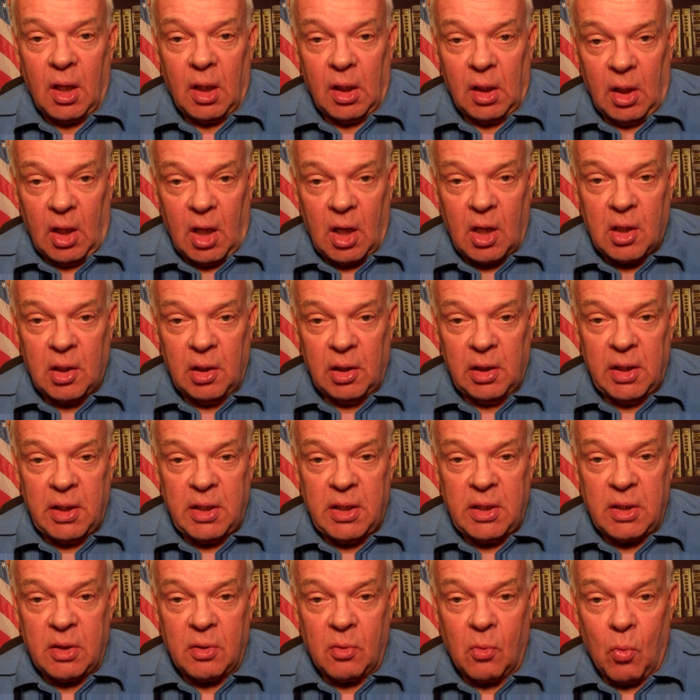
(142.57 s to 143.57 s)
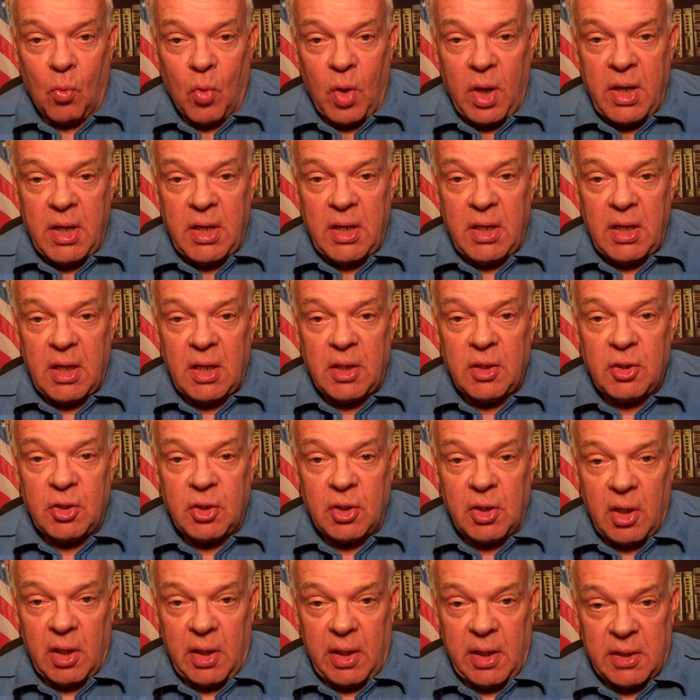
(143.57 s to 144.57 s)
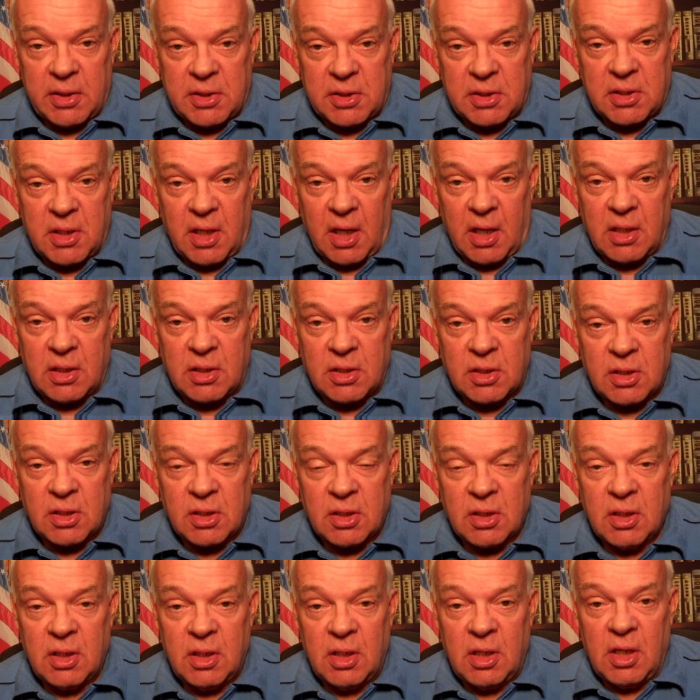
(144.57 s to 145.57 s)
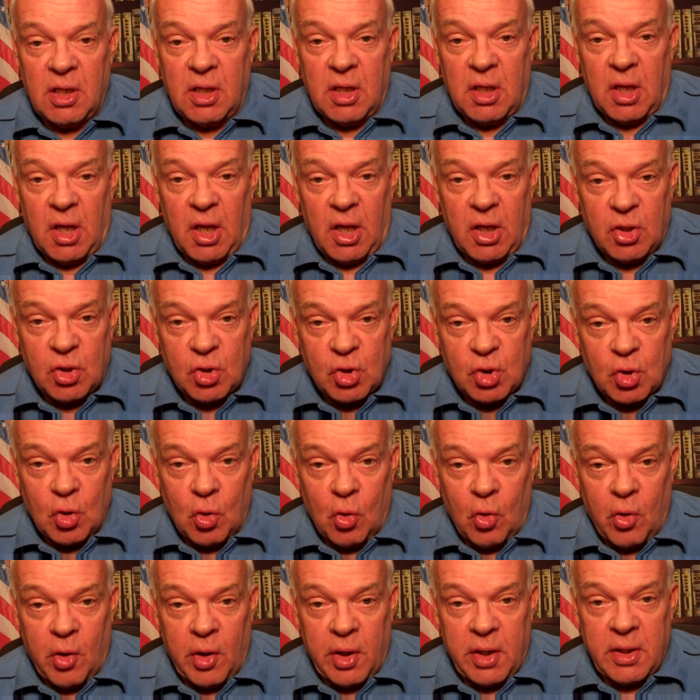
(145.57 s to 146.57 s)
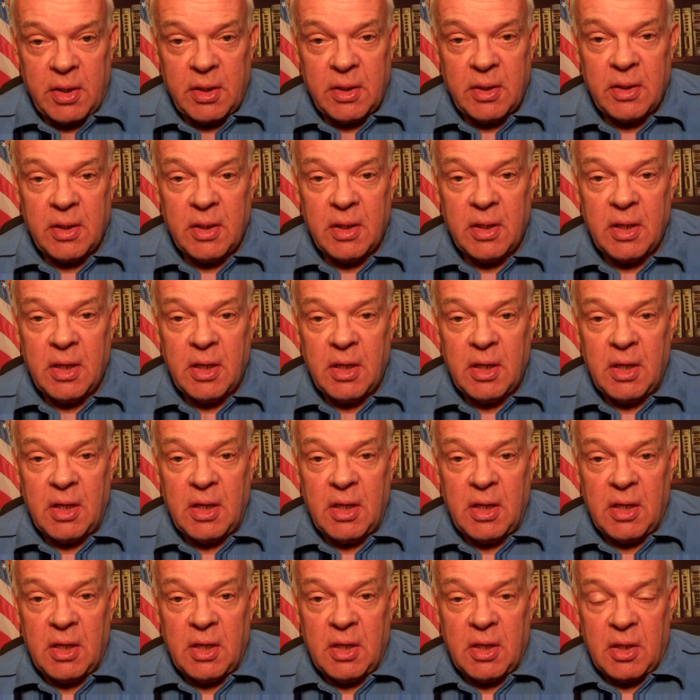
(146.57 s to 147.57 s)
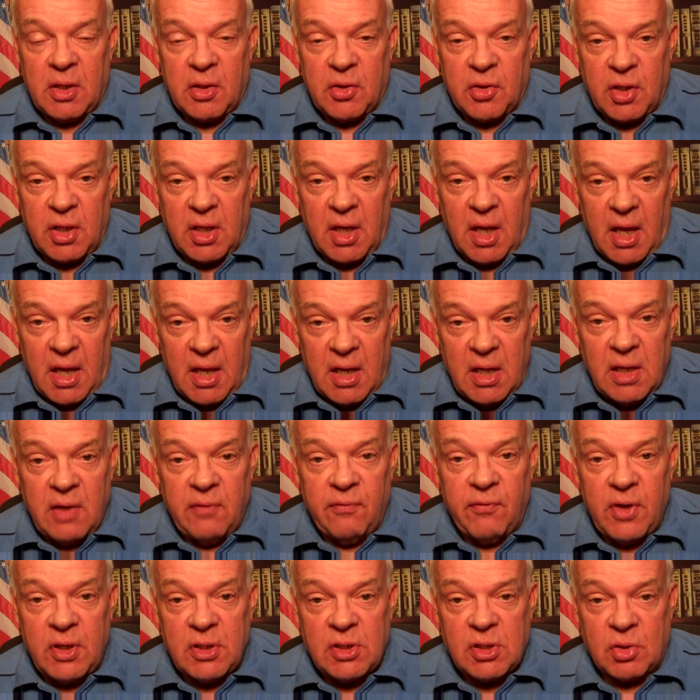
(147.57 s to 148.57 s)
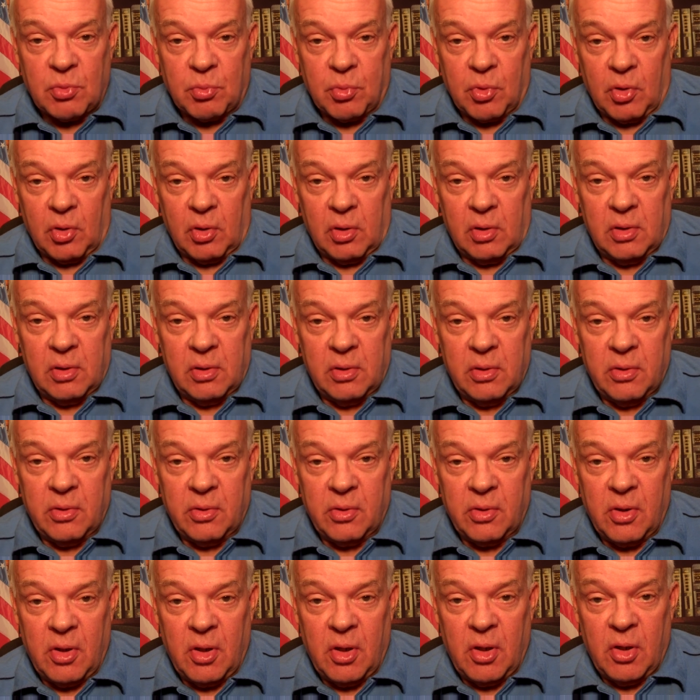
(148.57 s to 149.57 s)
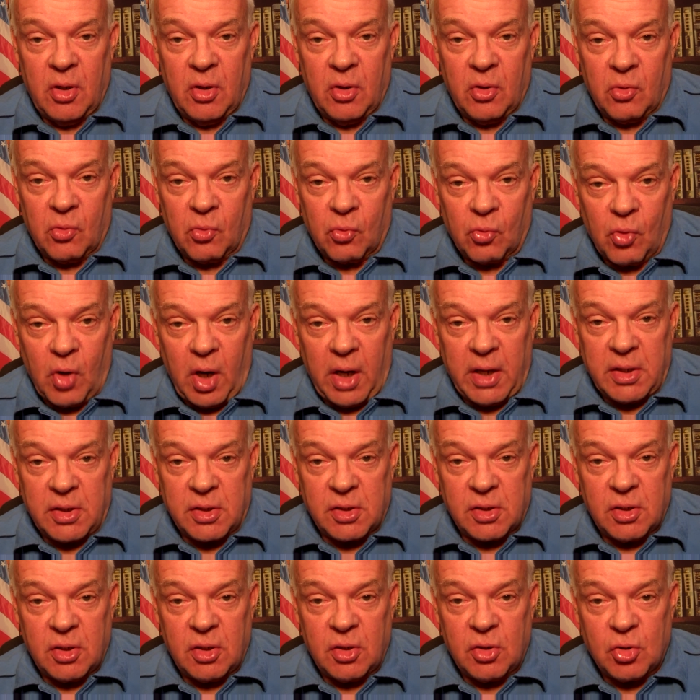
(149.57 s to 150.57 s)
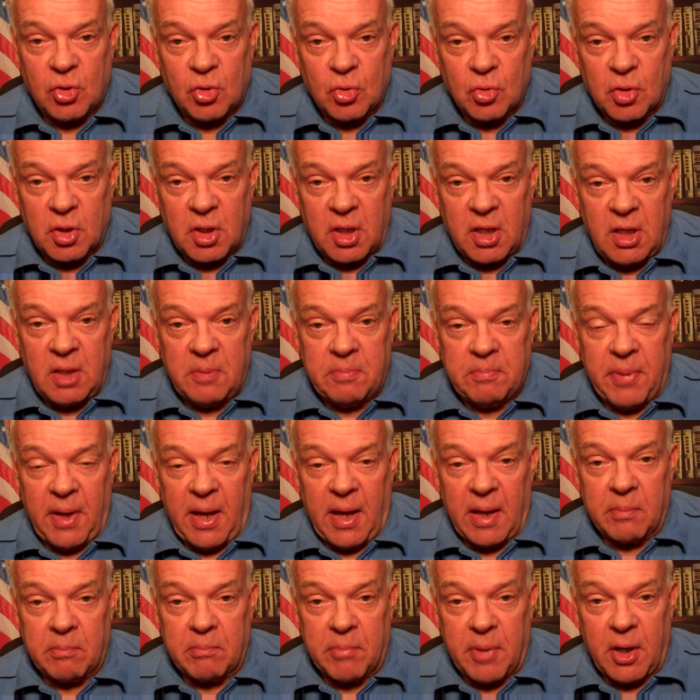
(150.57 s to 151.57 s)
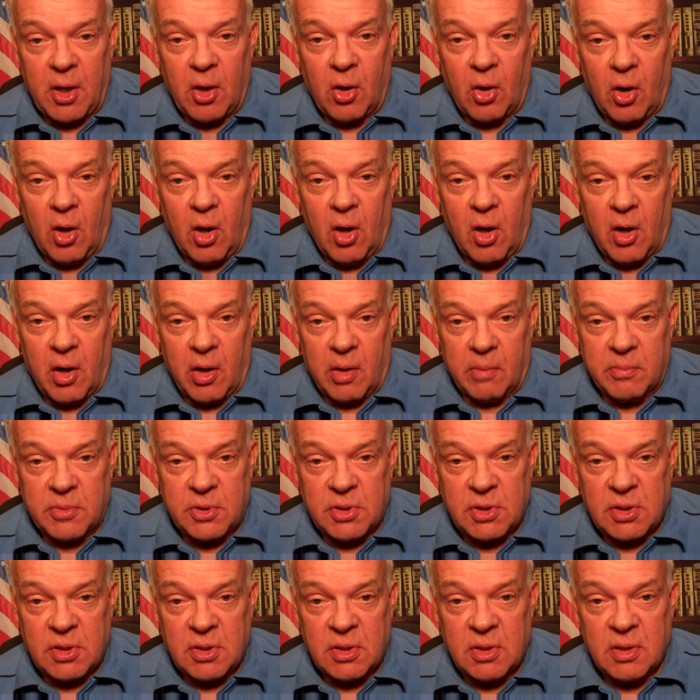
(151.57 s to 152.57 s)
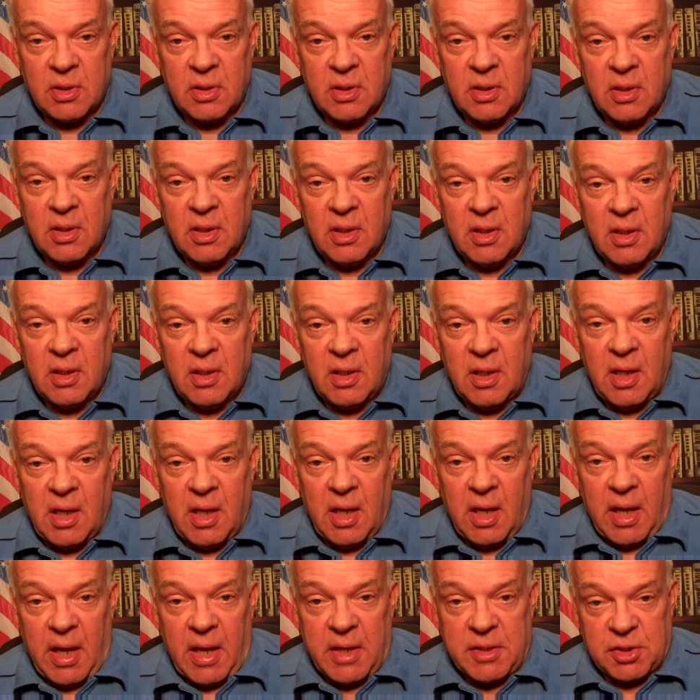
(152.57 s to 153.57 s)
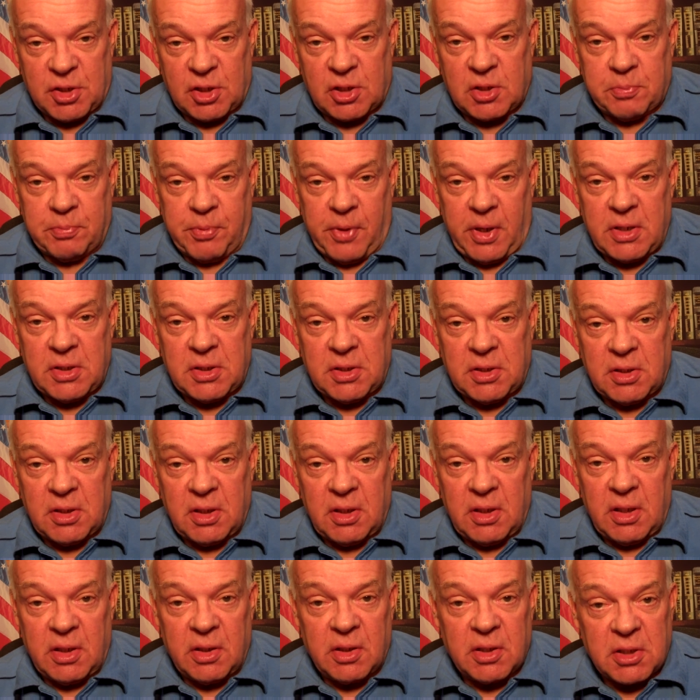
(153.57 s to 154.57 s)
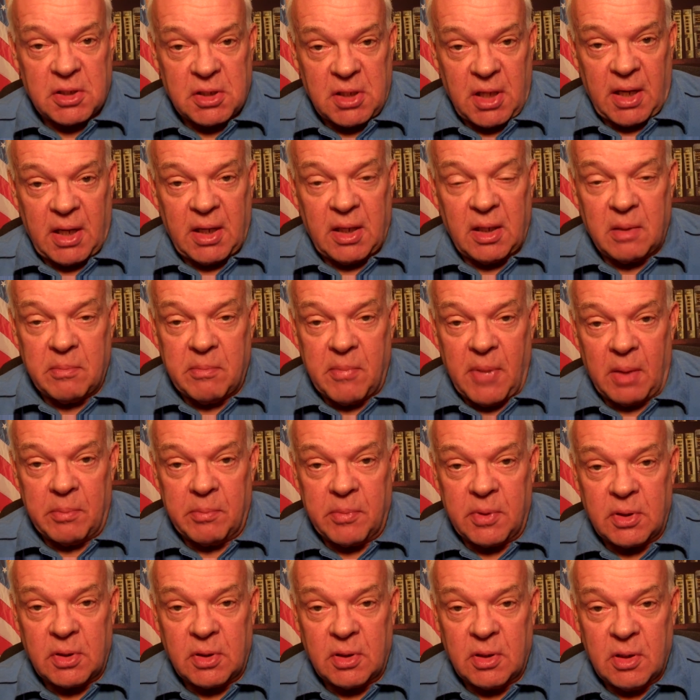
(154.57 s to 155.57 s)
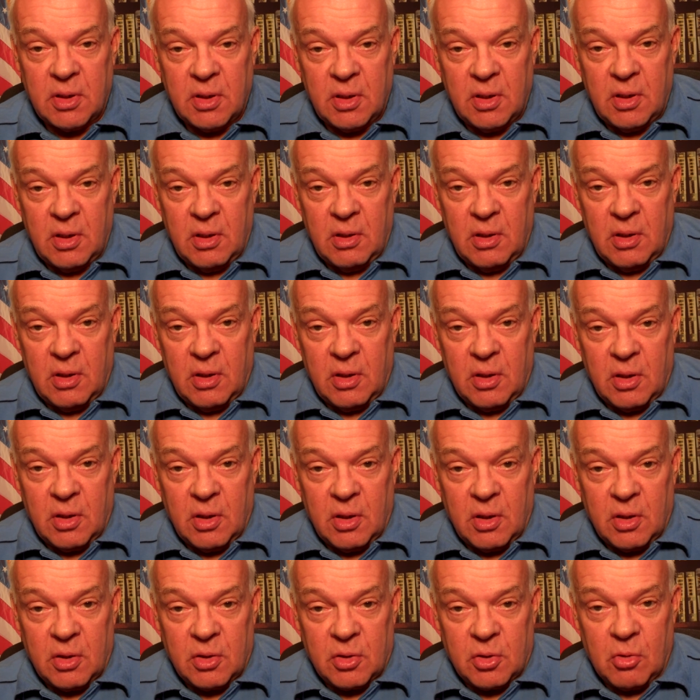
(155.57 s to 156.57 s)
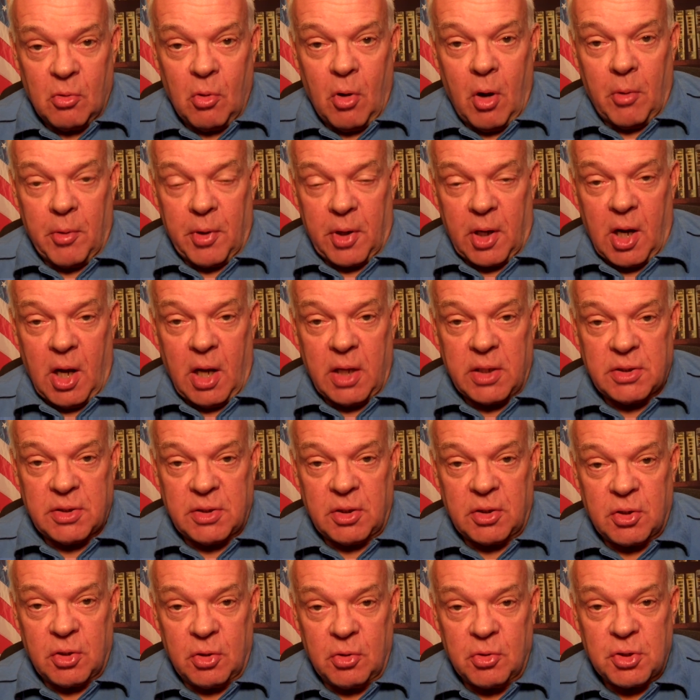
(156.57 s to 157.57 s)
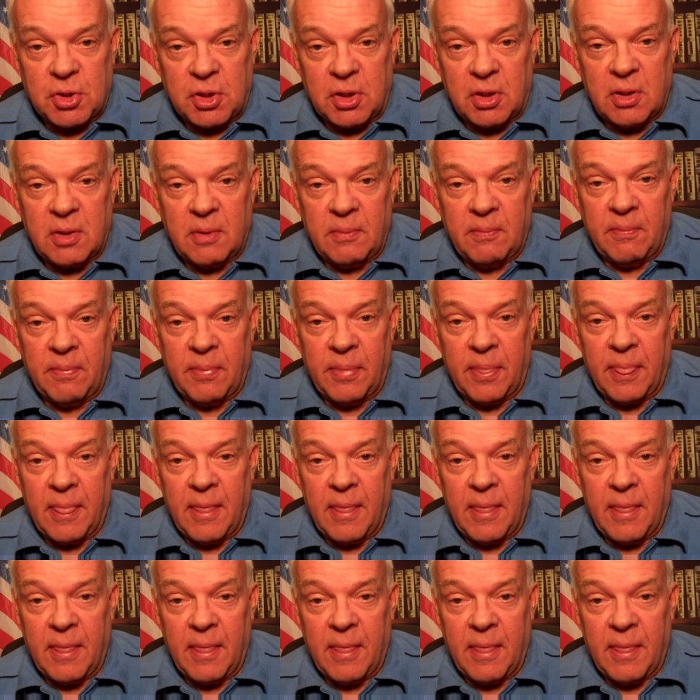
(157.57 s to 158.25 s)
Luckily, we in the United States enjoy the individual right to keep and bear arms, as expressed in the Second Amendment to our Constitution,